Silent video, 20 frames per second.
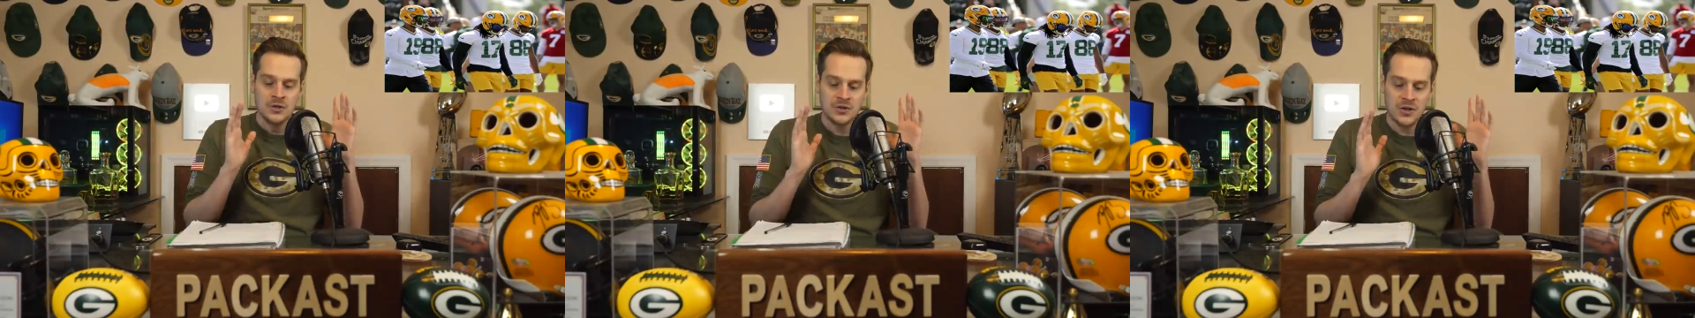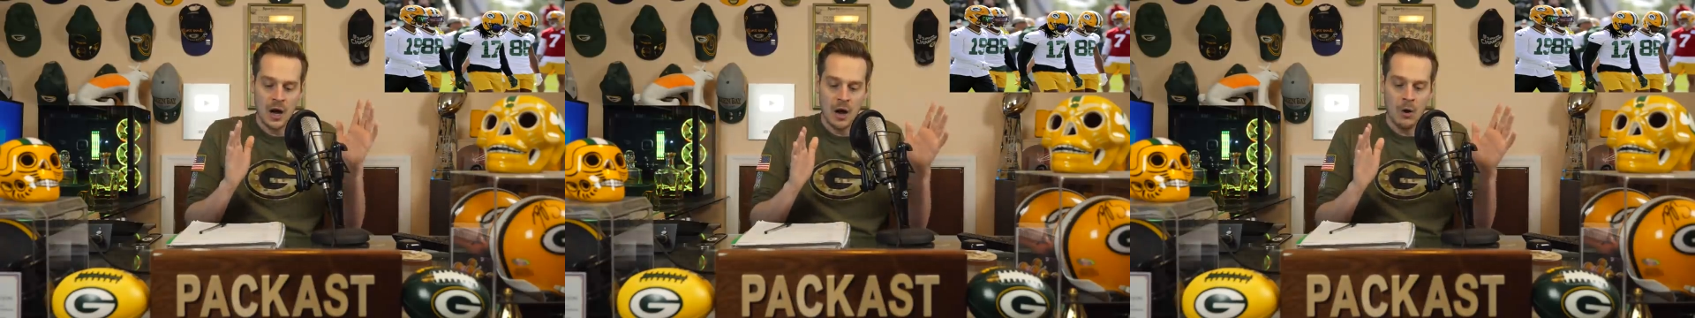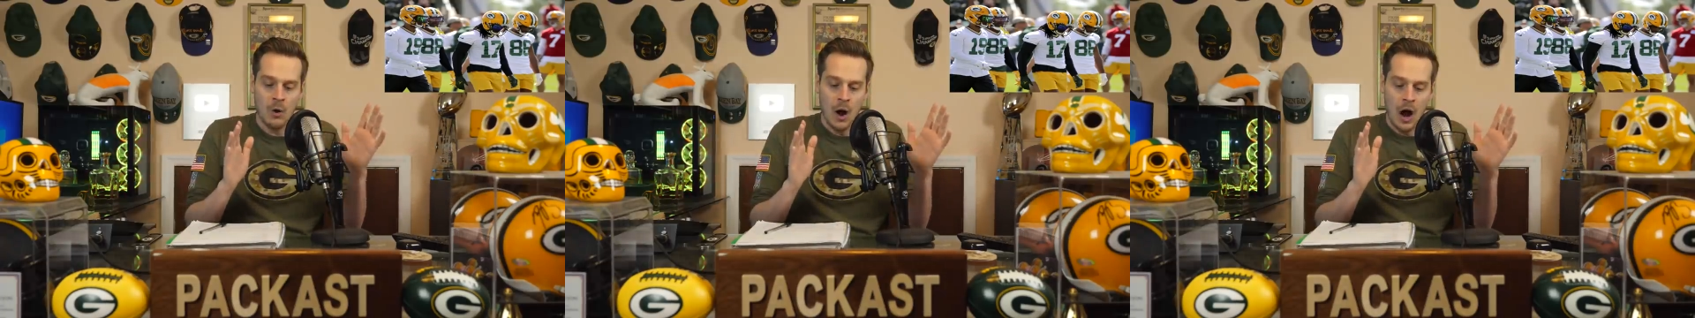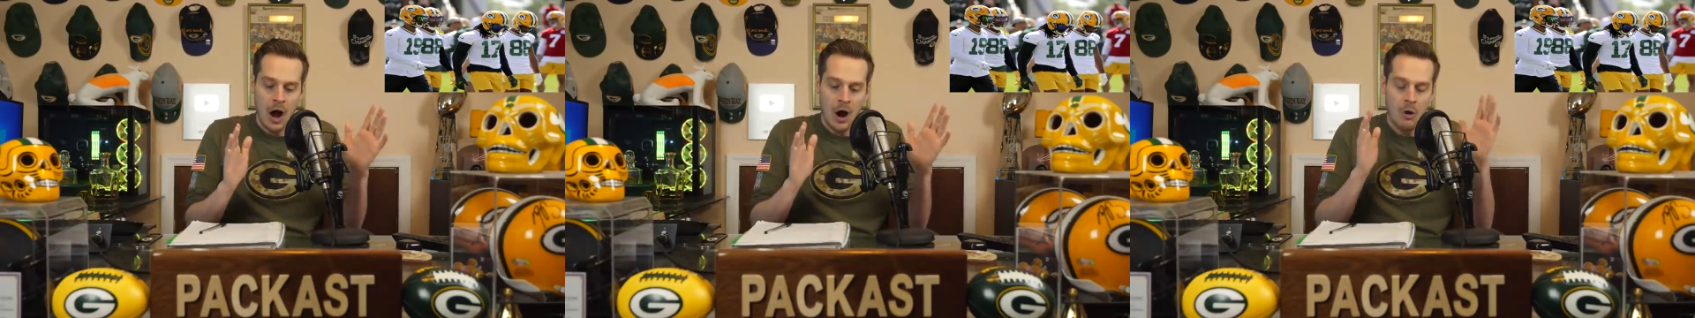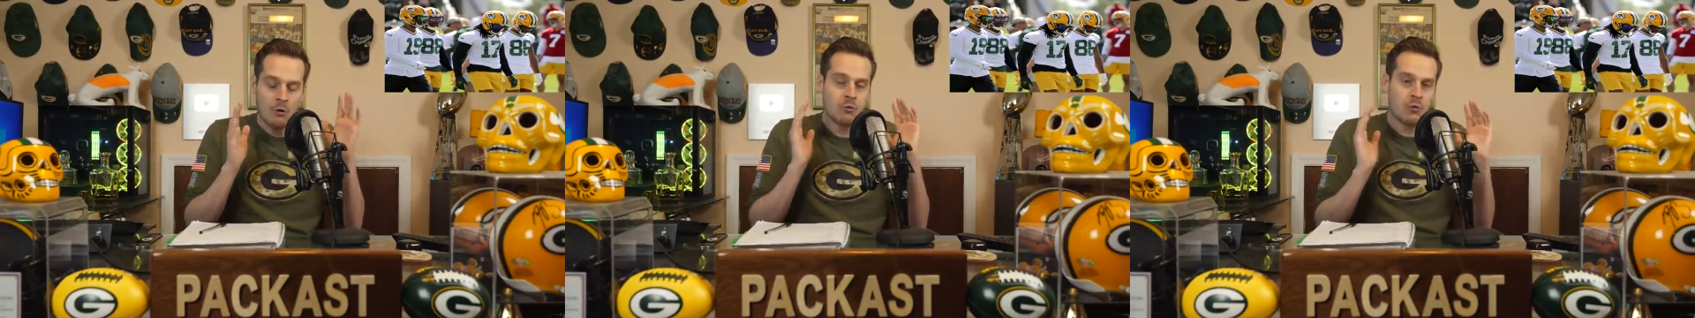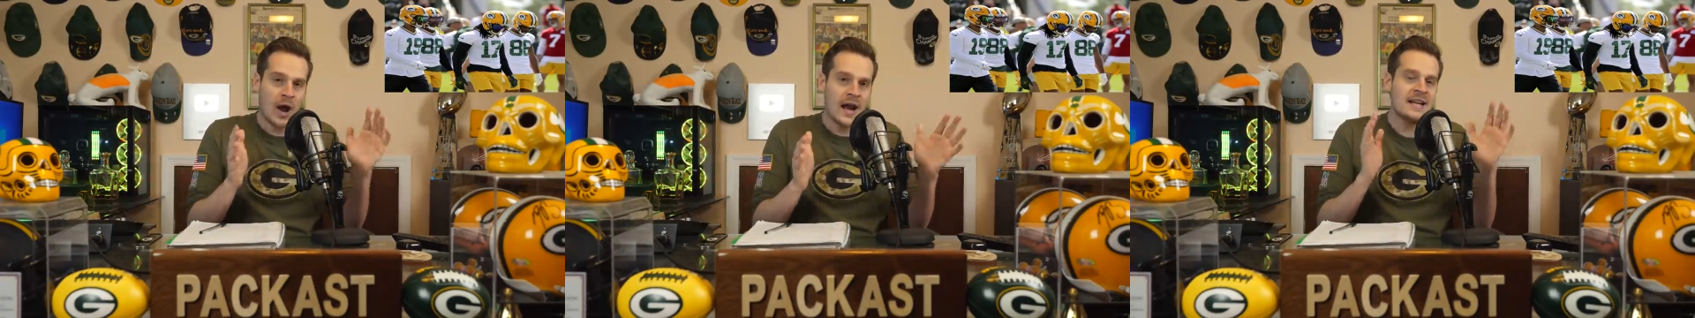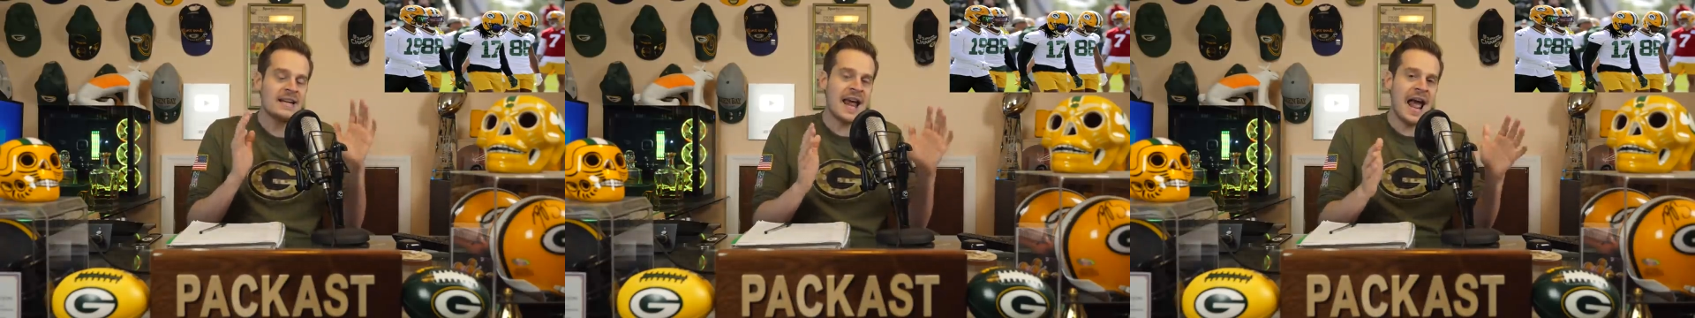So
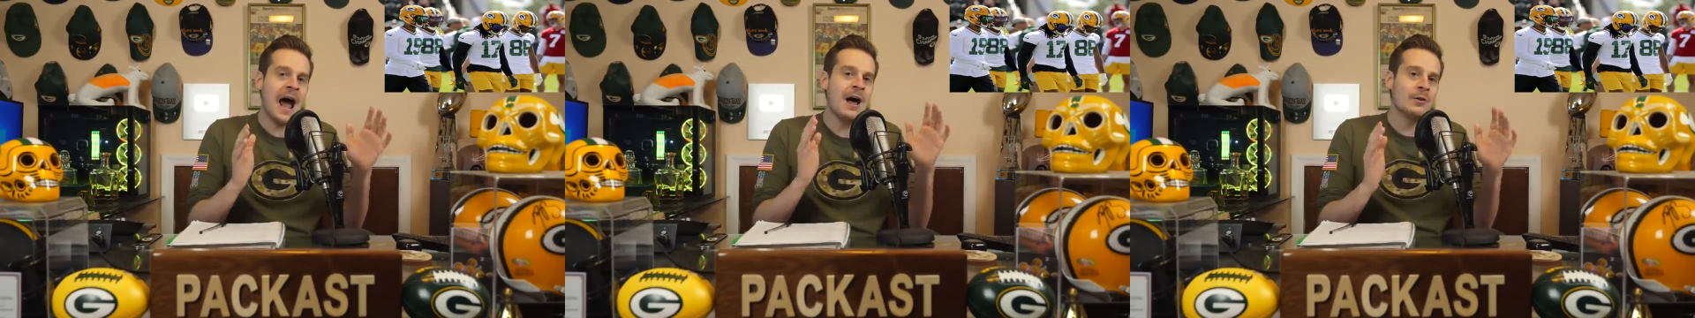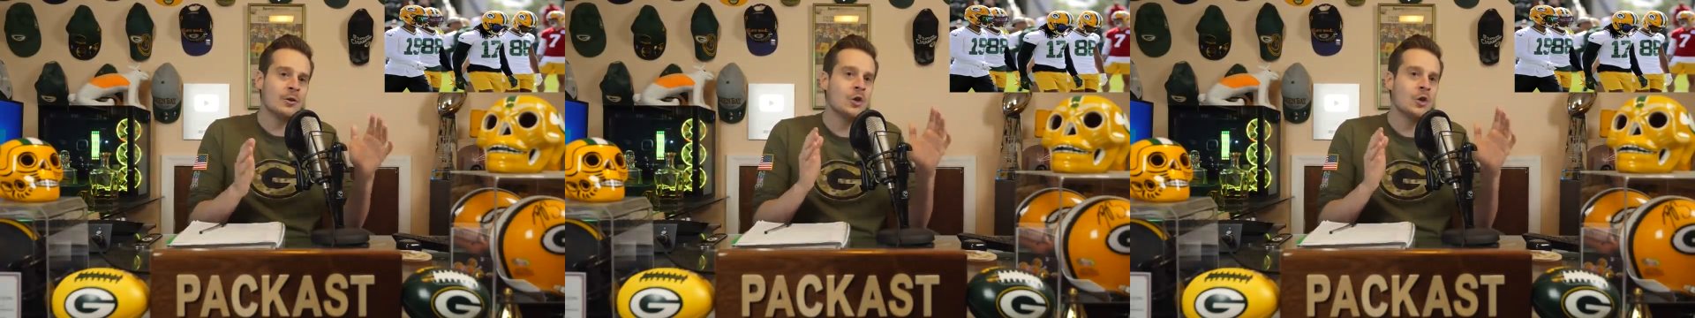right now,